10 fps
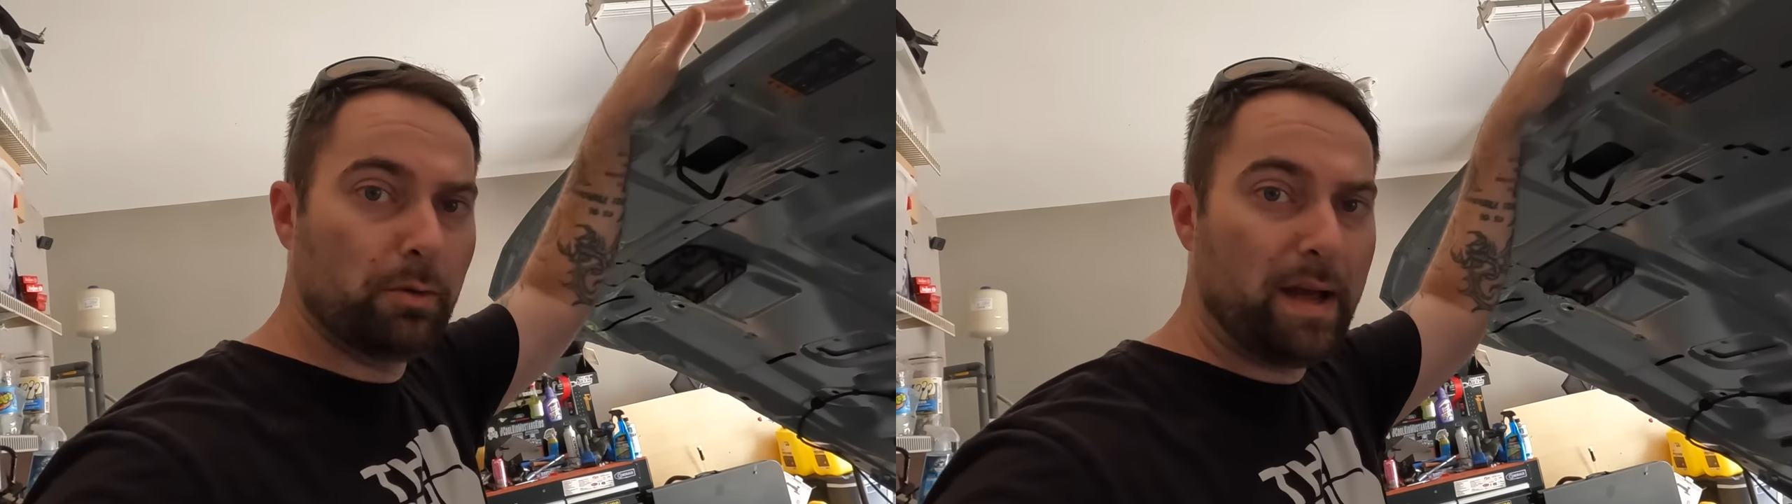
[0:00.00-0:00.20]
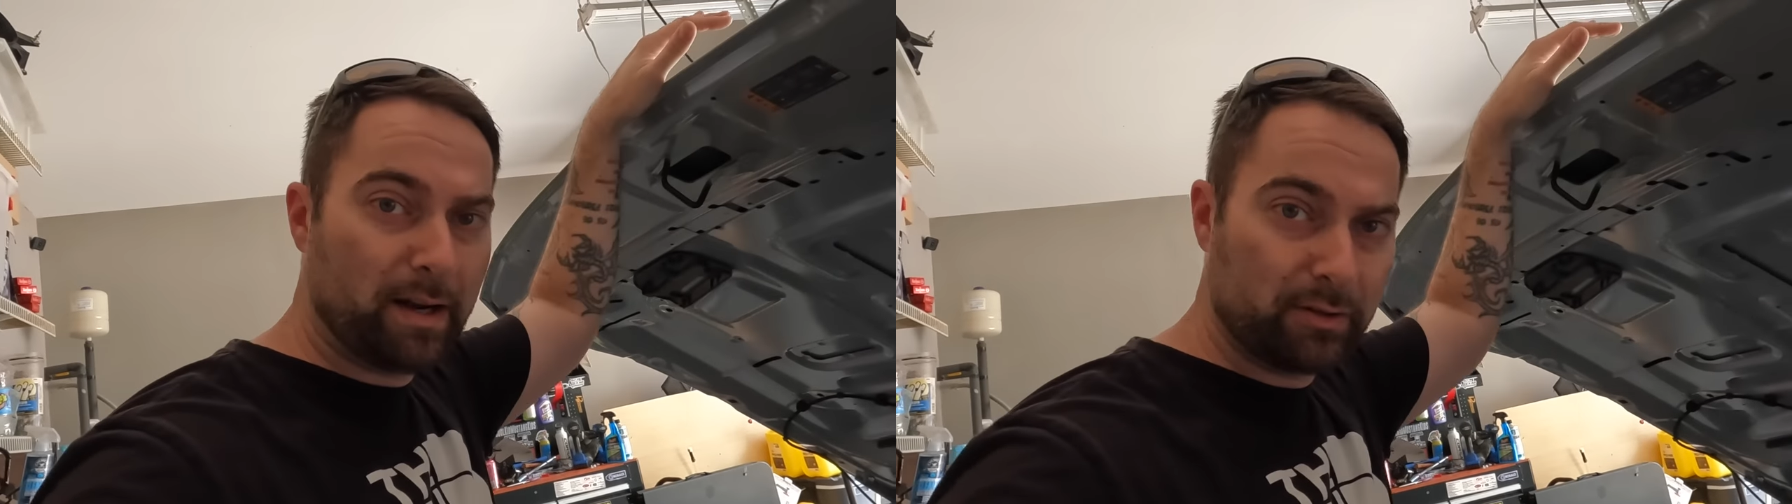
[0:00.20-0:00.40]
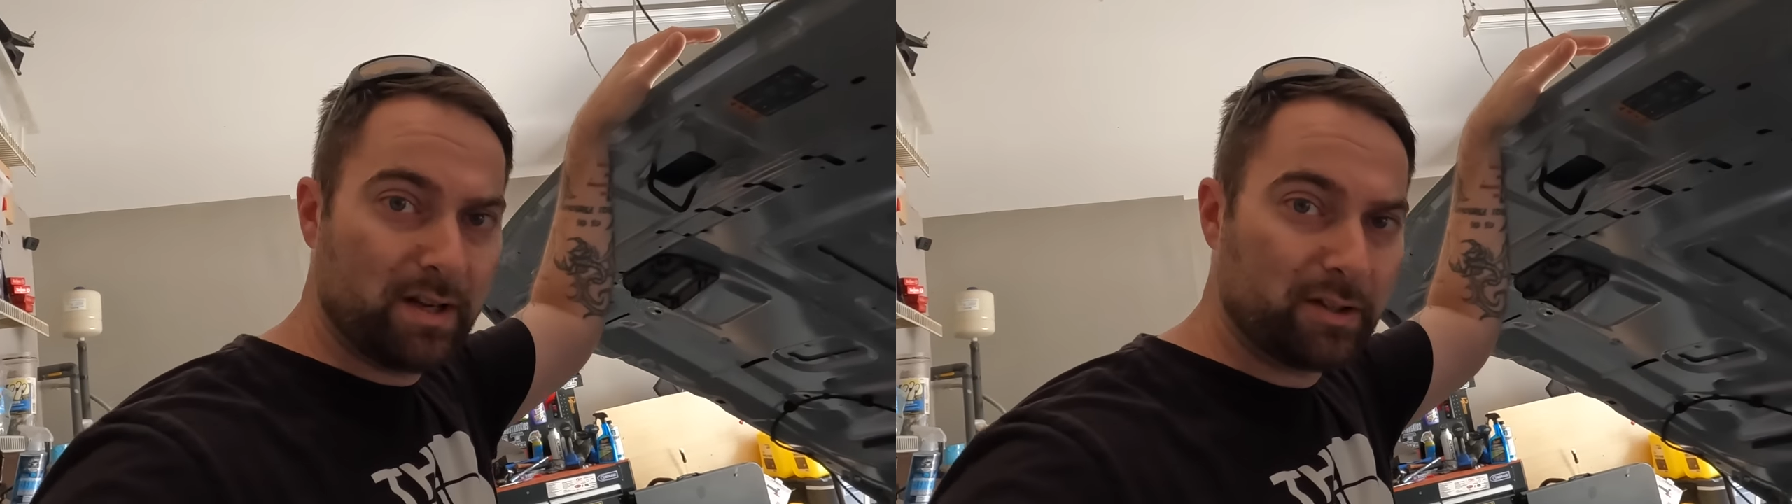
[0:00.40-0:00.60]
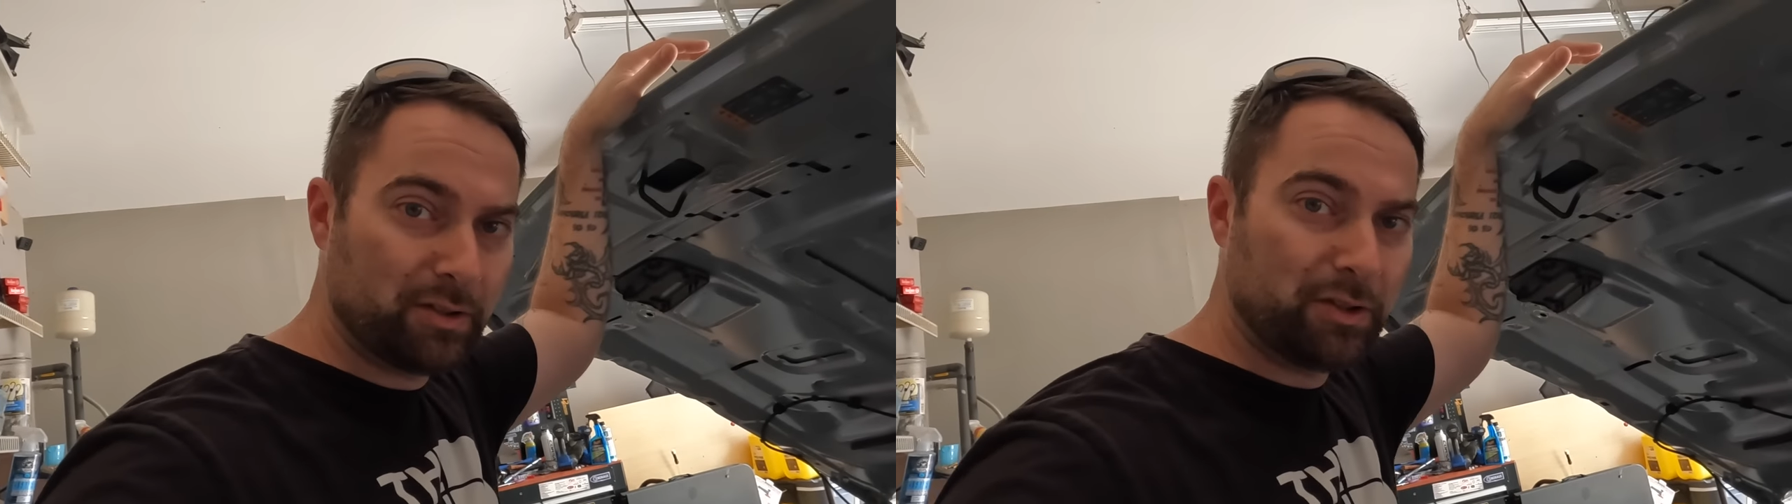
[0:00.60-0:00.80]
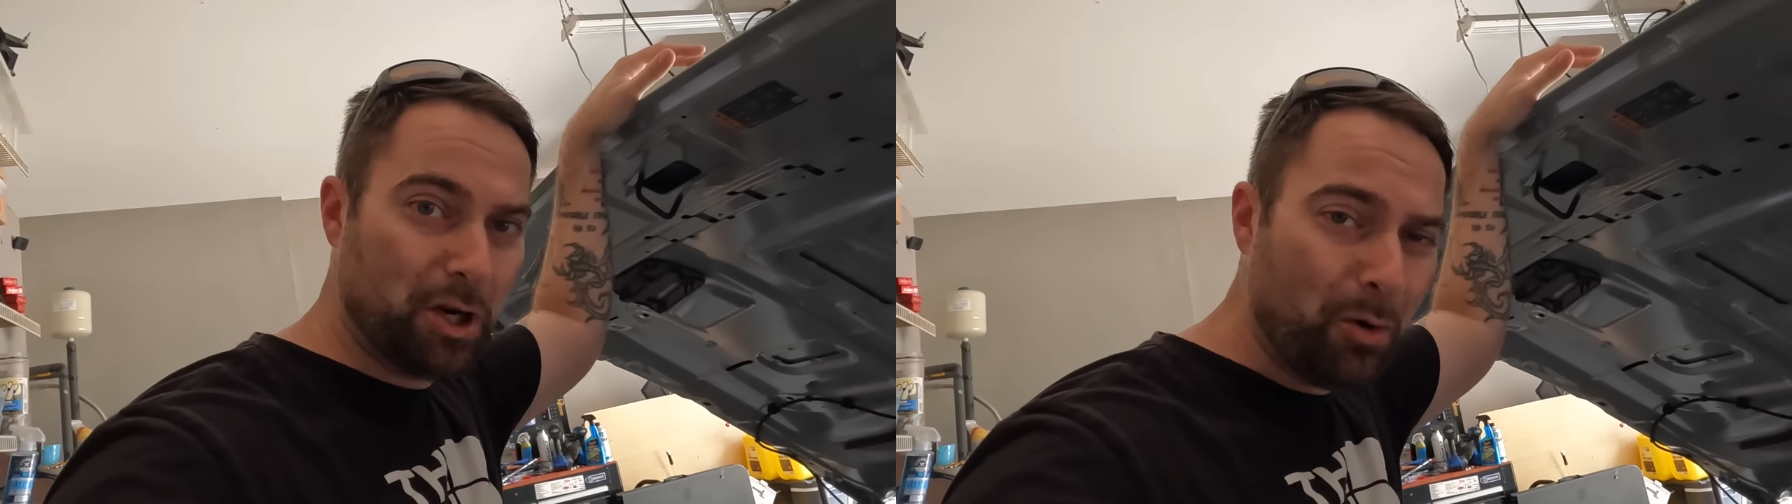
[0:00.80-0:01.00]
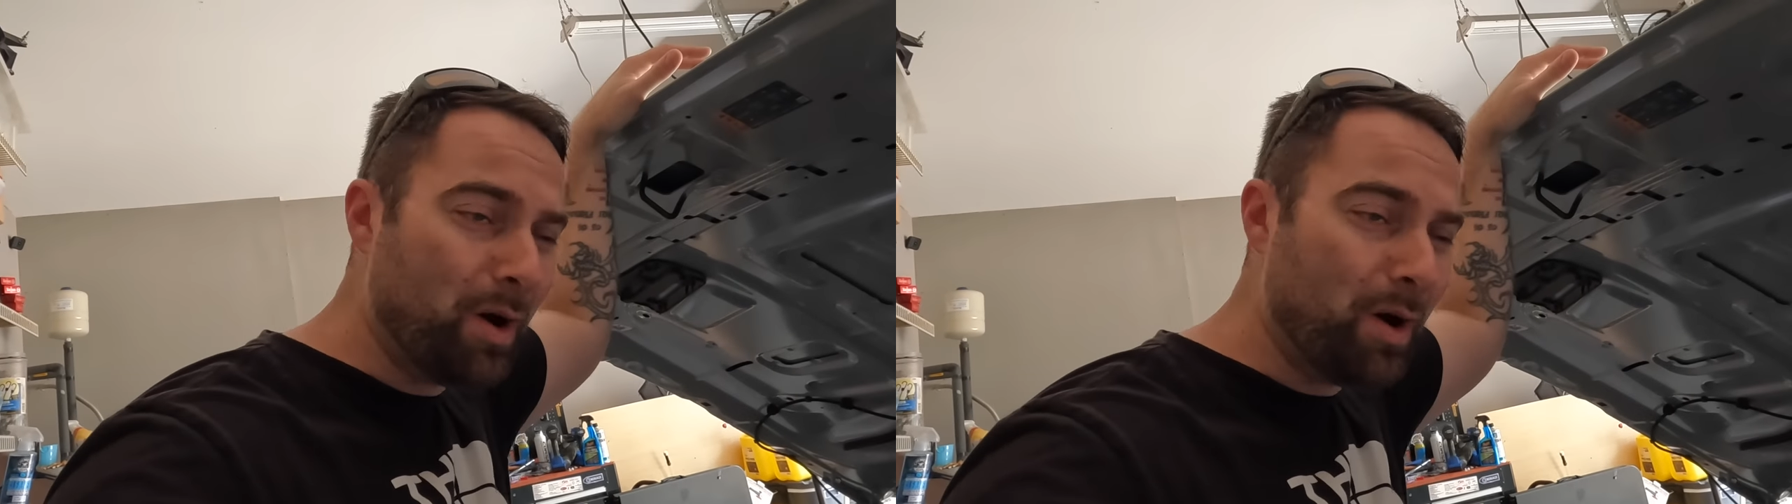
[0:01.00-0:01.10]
the package will actually show